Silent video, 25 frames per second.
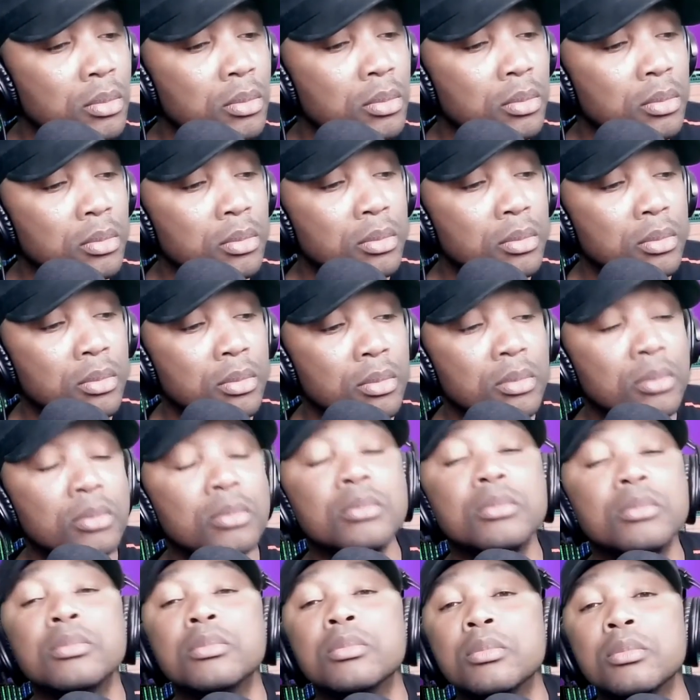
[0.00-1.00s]
You see, me is a
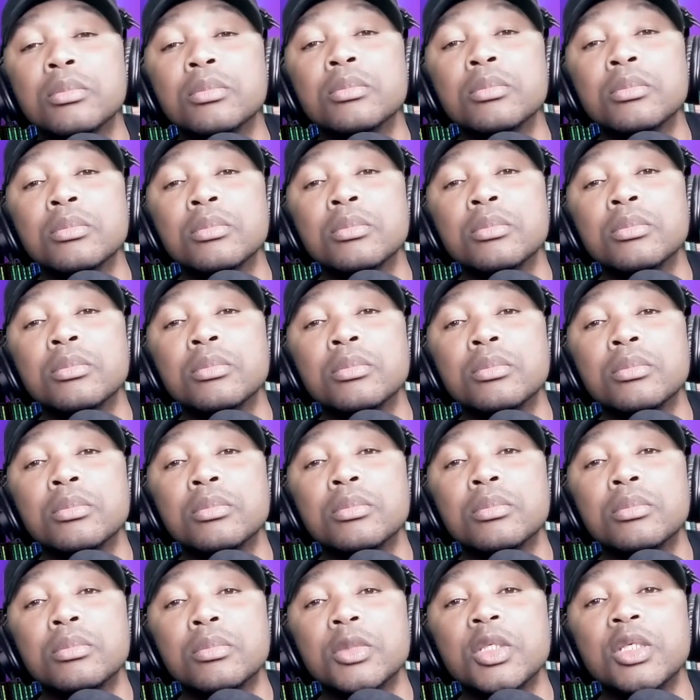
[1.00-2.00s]
movie enthusiast.
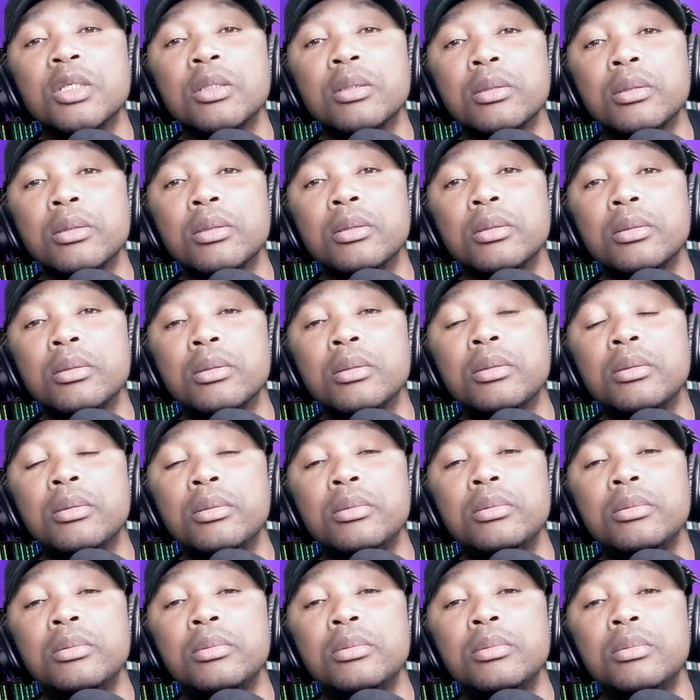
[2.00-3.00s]
And at the
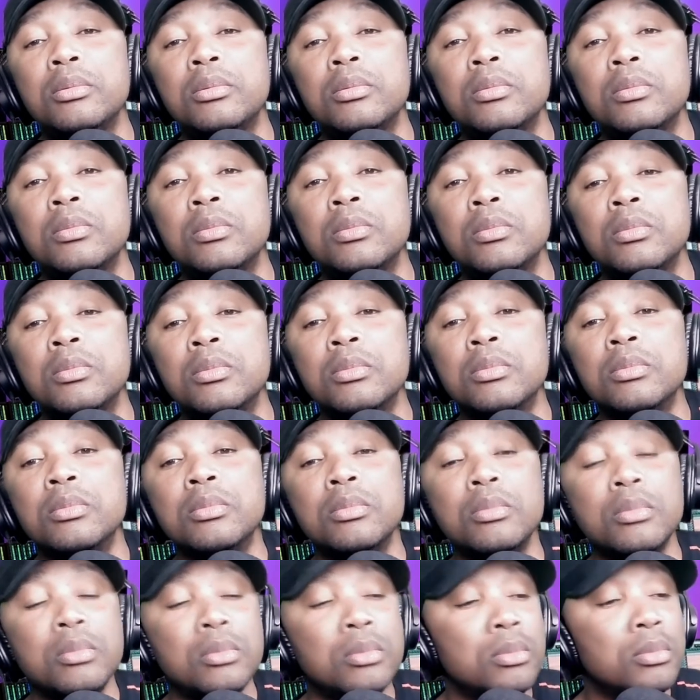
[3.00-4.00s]
same time, I
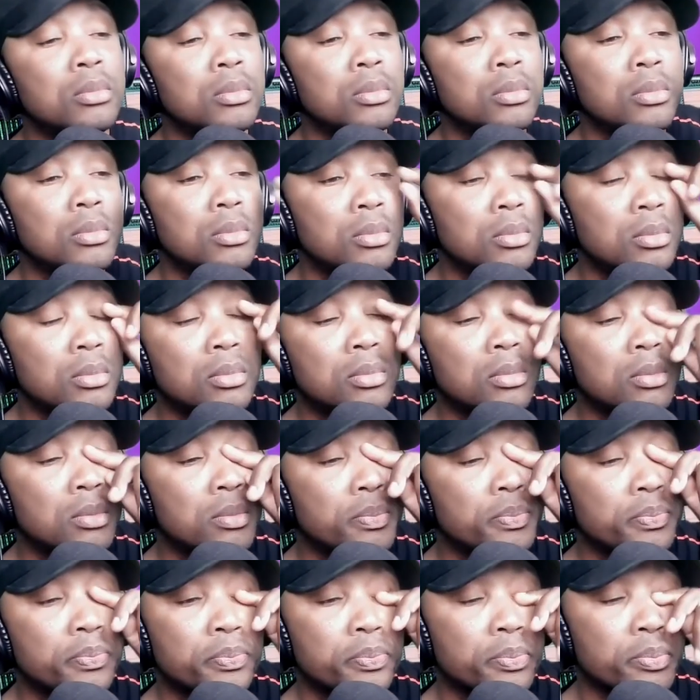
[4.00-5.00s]
always depend on
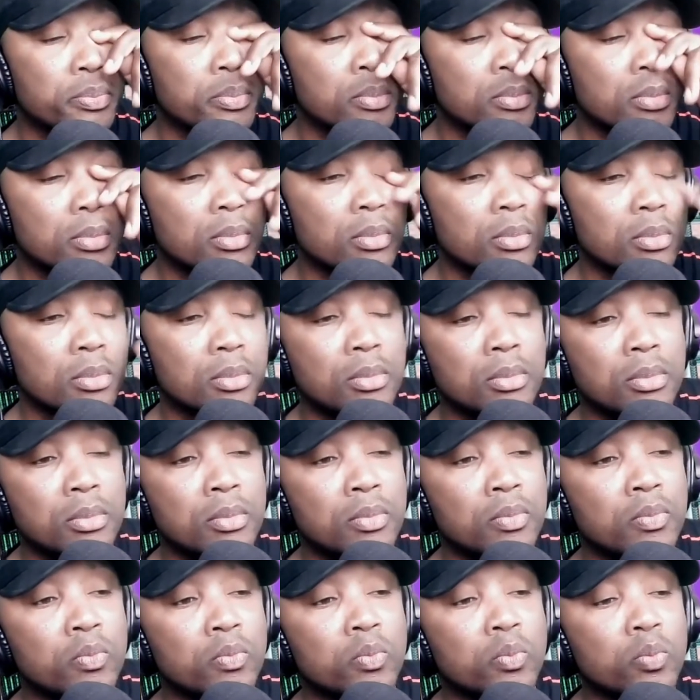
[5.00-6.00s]
social media. So I just say
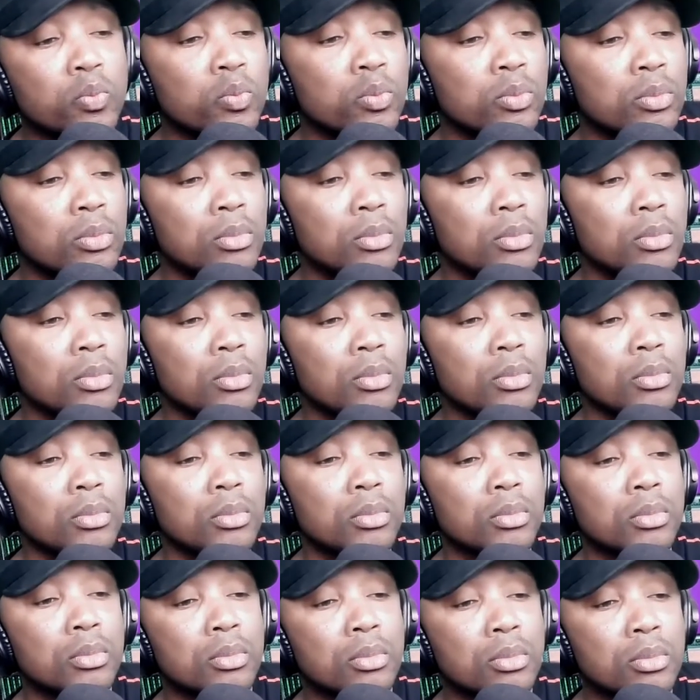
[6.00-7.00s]
it makes sense. You understand
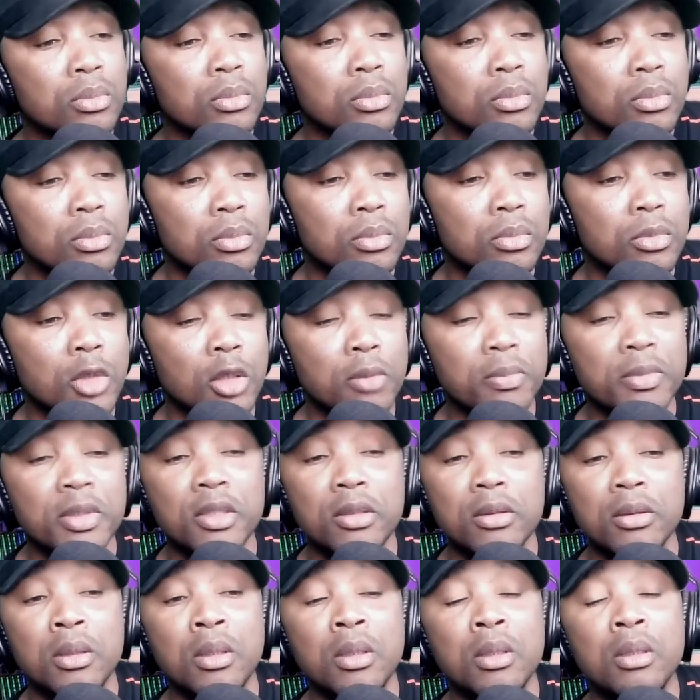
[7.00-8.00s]
what I'm saying? So it
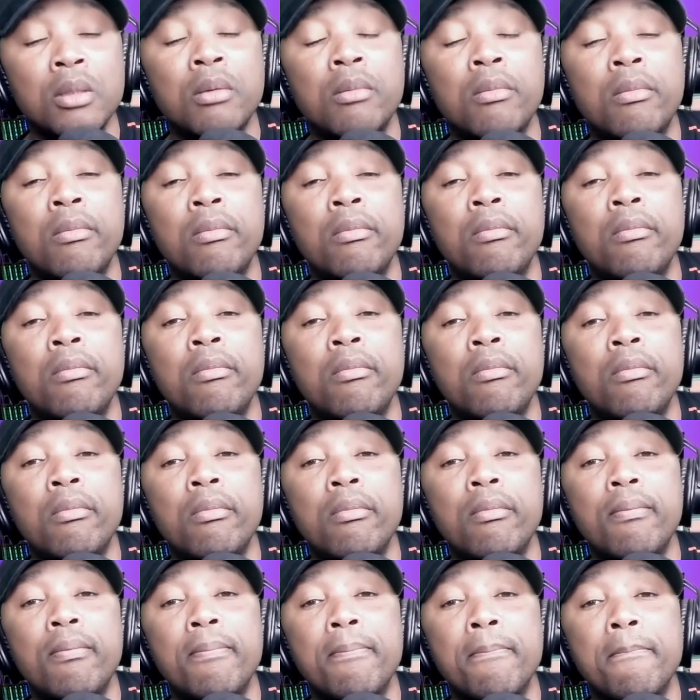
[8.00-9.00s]
was never
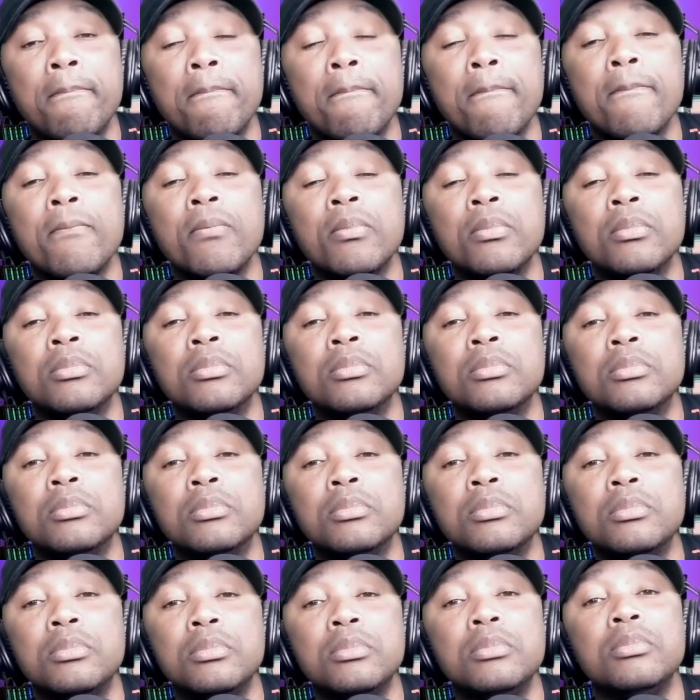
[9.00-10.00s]
really about
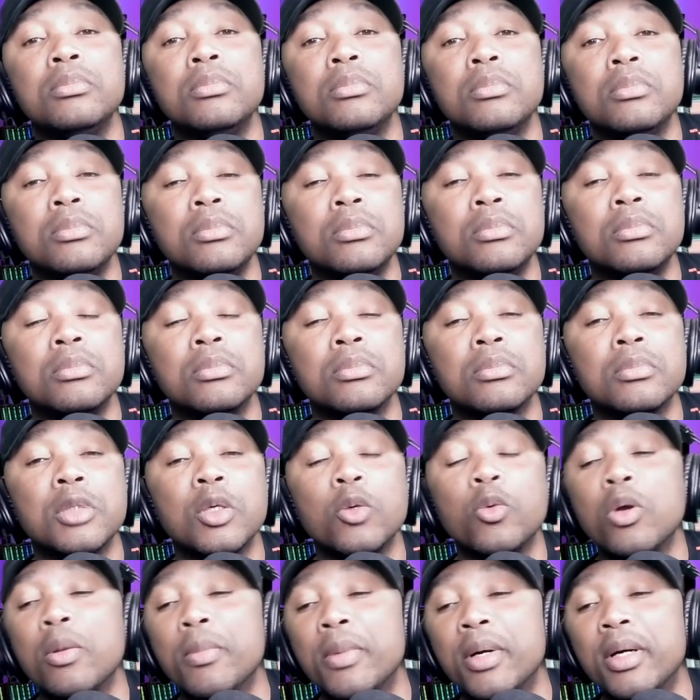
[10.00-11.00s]

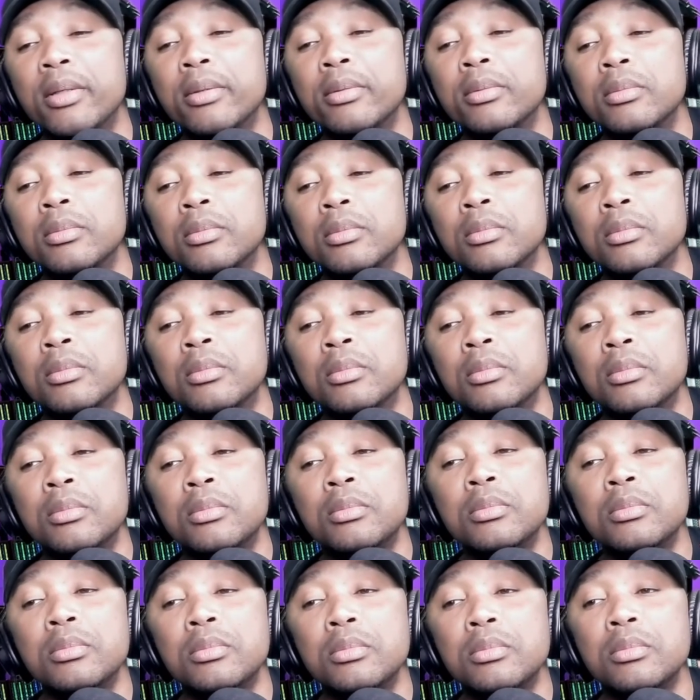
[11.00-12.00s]
women. It just
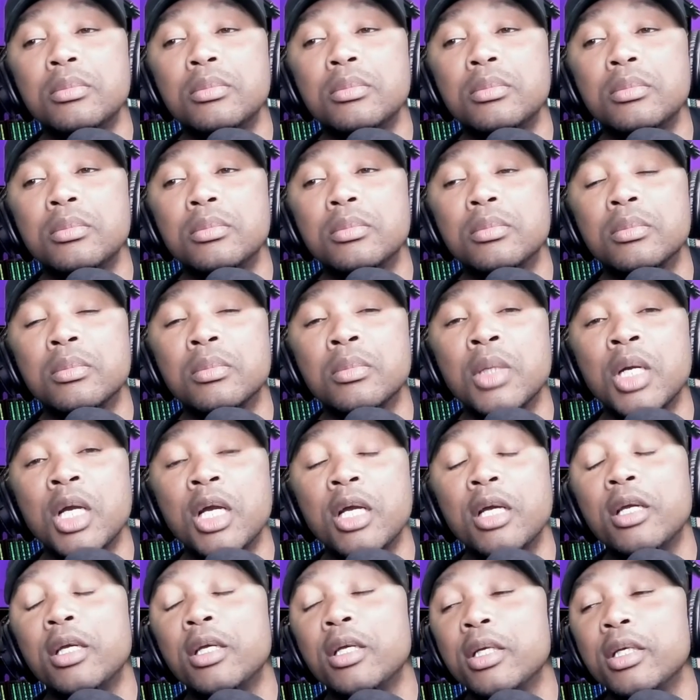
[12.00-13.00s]

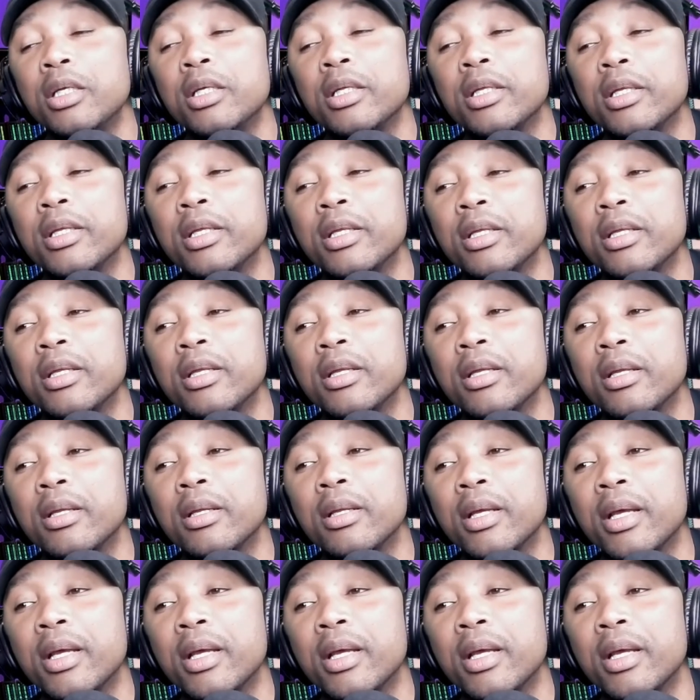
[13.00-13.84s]
fall into place.